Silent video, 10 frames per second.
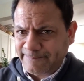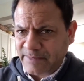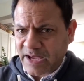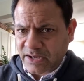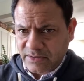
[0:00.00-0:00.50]

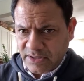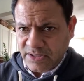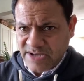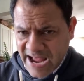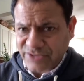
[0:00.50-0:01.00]
like a, a
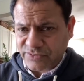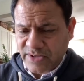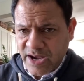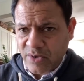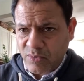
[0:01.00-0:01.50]
natural
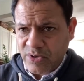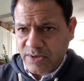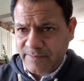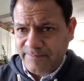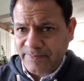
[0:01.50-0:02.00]
hair would.
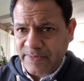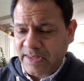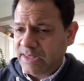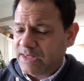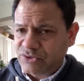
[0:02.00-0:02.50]

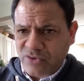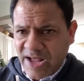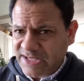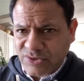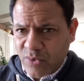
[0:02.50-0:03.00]

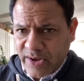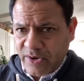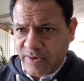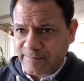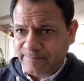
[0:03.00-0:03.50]
Dries
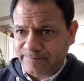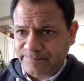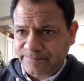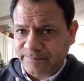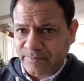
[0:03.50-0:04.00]
quicker,
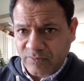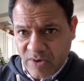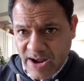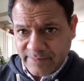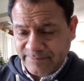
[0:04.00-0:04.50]

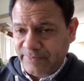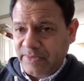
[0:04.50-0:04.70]
right?